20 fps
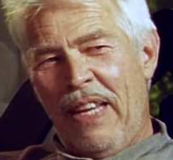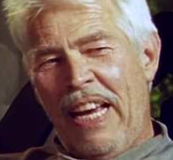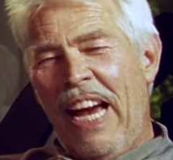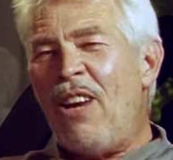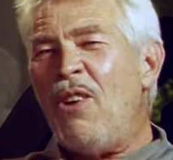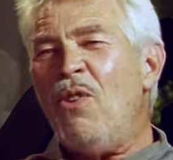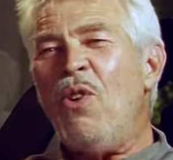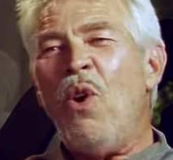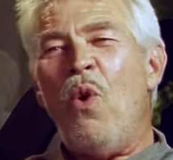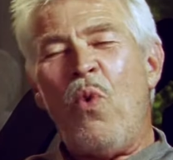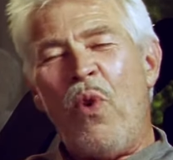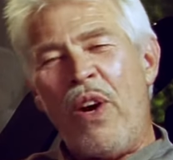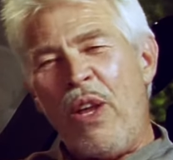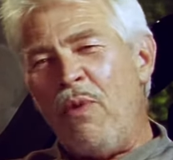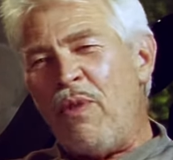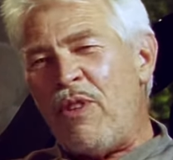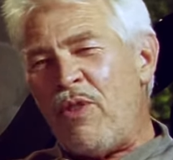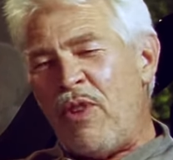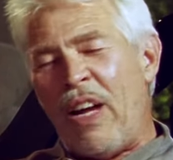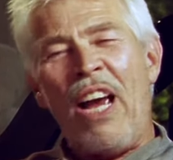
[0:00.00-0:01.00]
I don't know what he
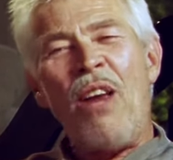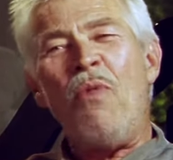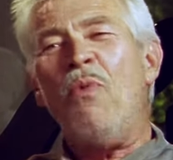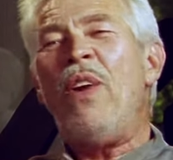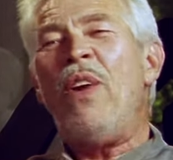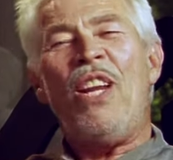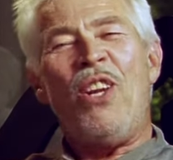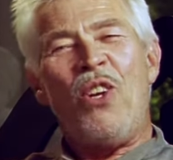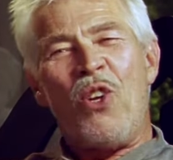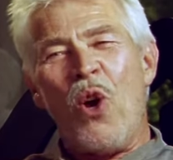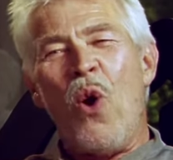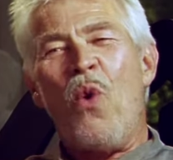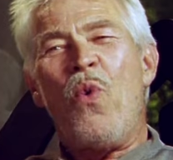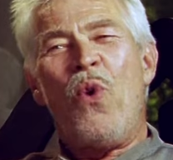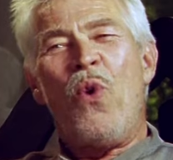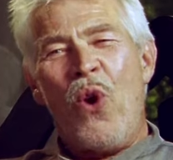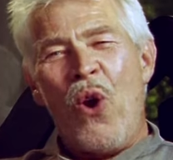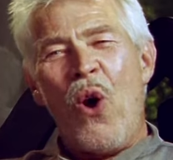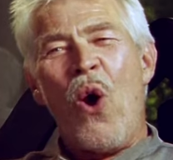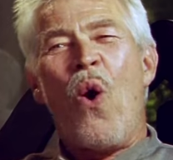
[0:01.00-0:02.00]
was, I really
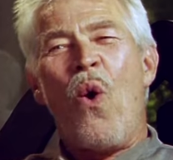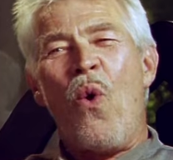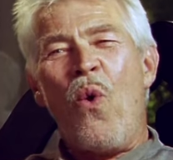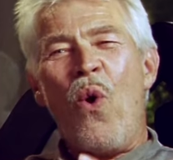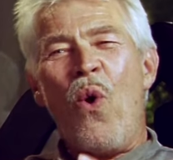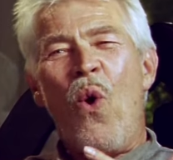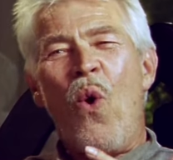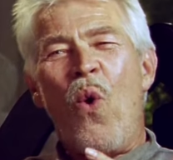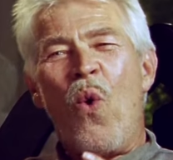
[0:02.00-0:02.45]
don't know